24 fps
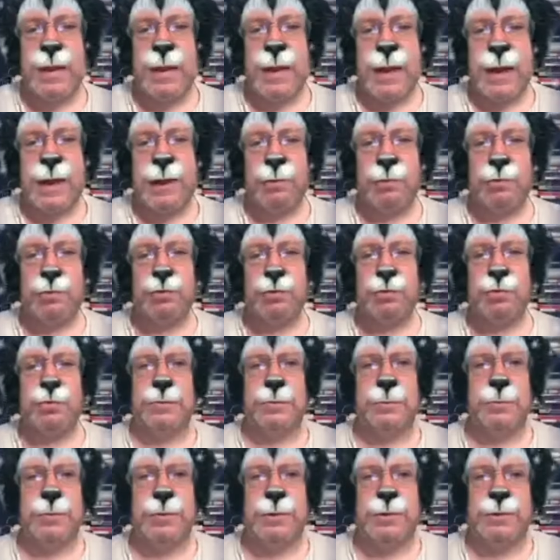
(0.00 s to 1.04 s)
how cool would
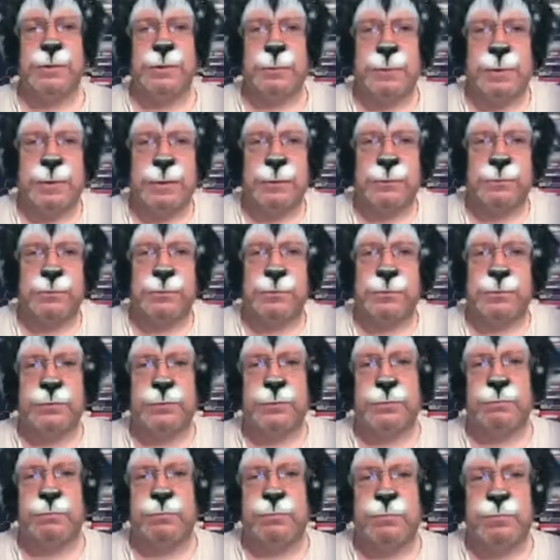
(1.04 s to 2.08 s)
it be to be able to
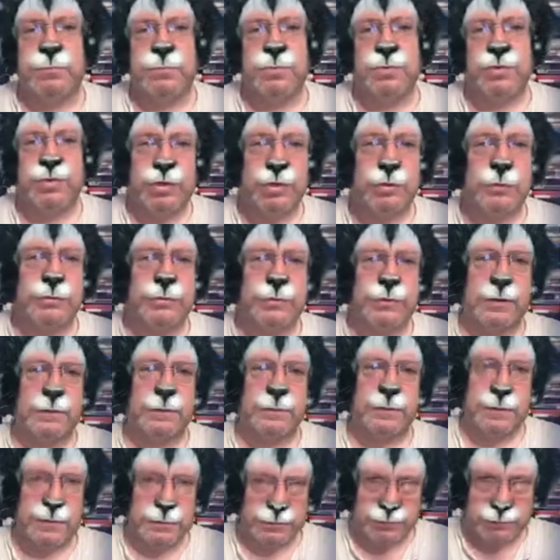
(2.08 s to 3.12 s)
just do
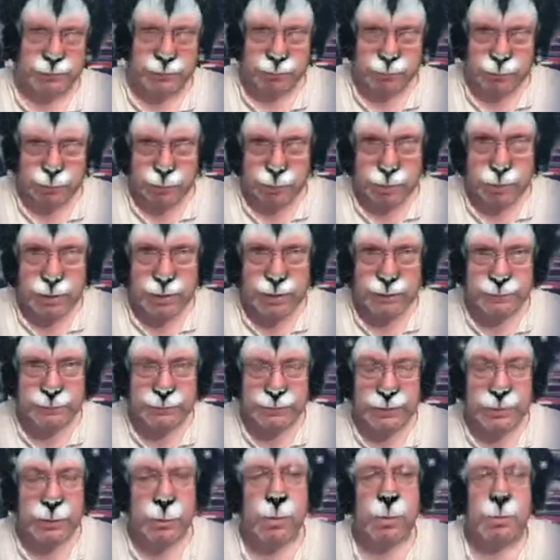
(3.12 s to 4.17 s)
stuff like this in real life?
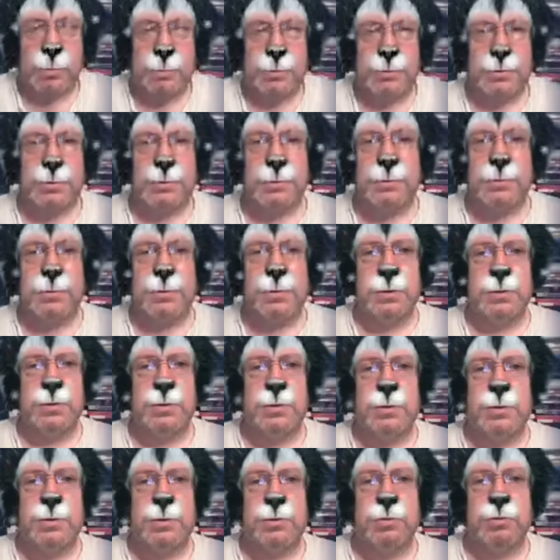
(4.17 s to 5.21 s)
So, oh, I'm gonna
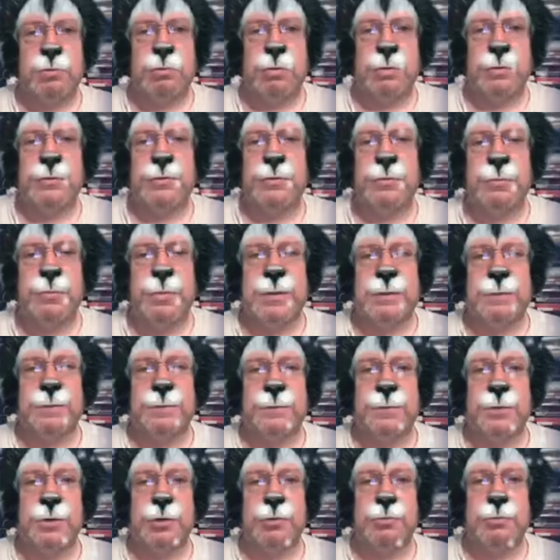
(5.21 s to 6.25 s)
grow some big
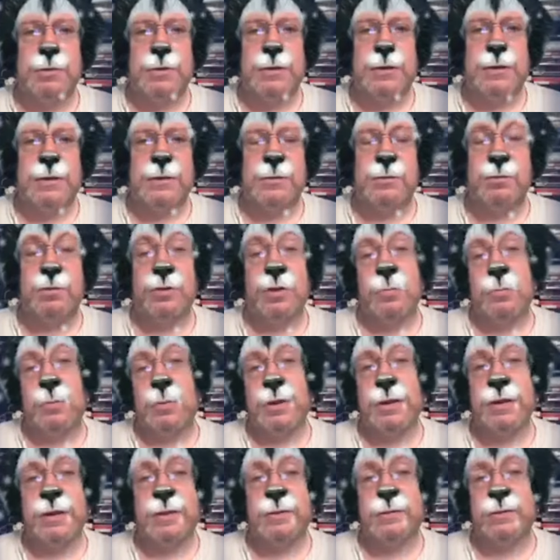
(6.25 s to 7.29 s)
furry ears, although my
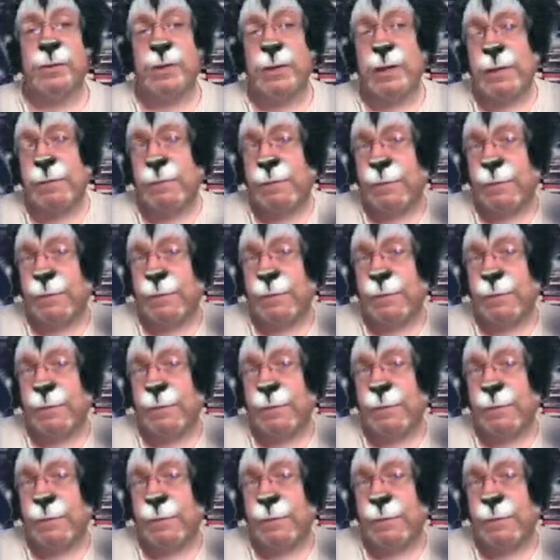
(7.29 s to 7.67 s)
ears are getting